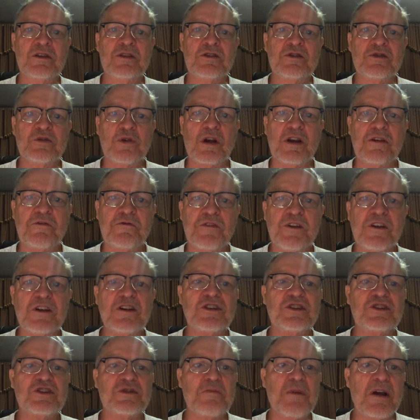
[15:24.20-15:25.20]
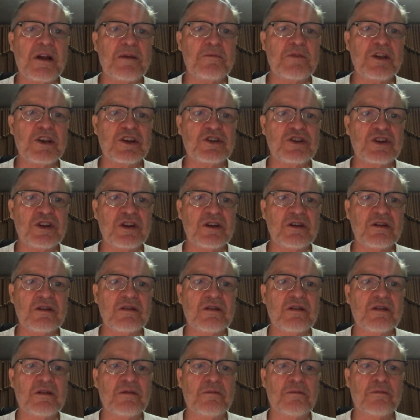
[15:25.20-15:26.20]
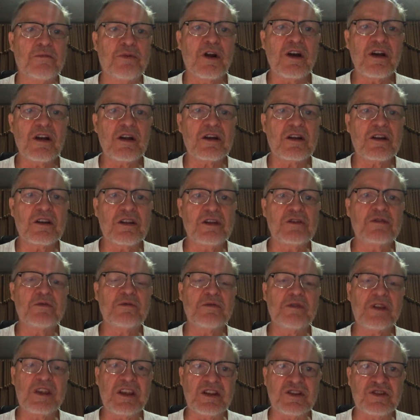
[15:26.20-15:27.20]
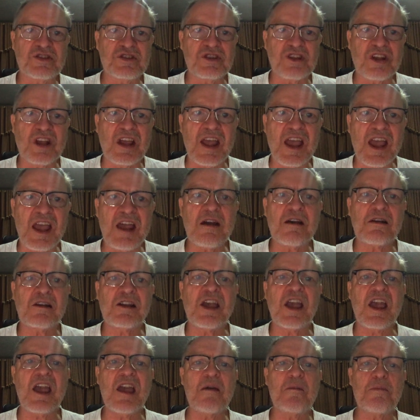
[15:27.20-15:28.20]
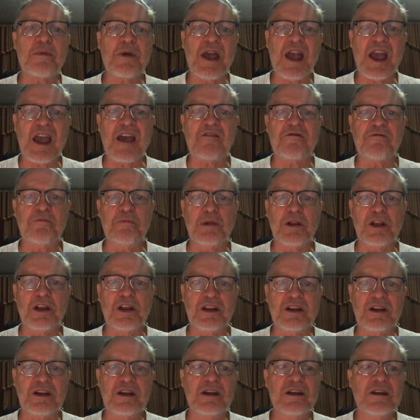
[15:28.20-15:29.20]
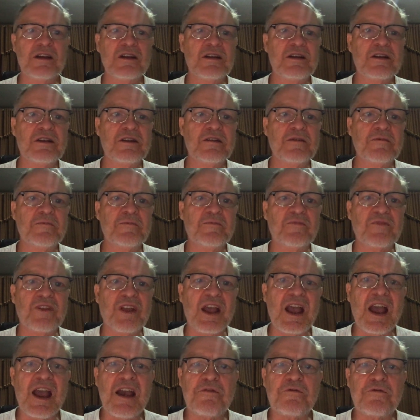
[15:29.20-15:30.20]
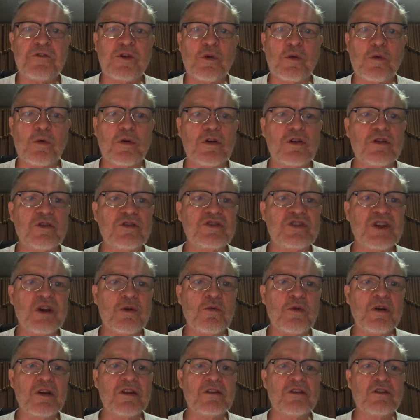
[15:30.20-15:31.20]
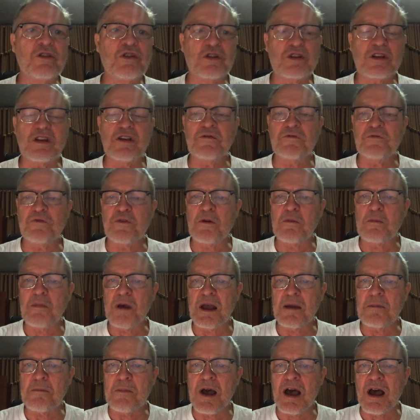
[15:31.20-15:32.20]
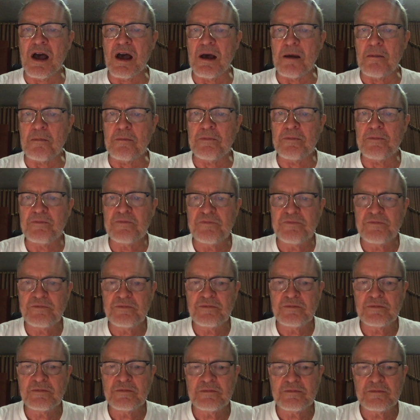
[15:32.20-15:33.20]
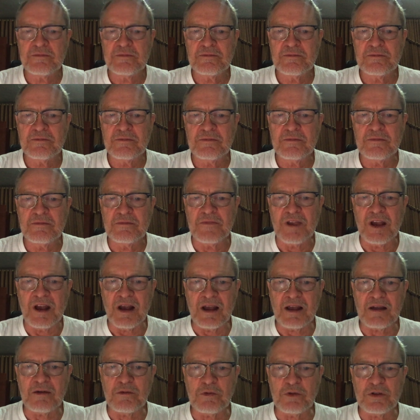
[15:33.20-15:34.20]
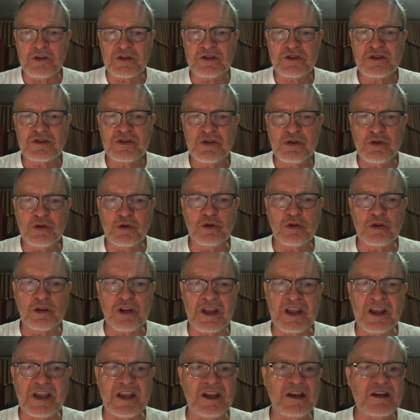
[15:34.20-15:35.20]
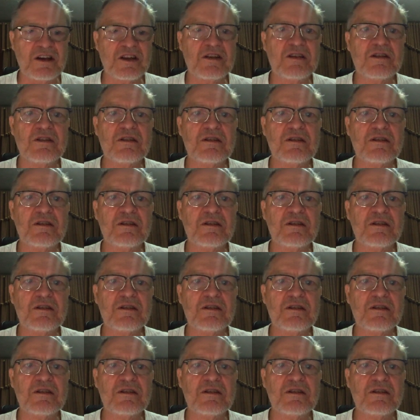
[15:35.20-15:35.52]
So I finished my mission, brought Clarice to Camp Half-Blood. Afterwards, I went looking for my mom. I was too late.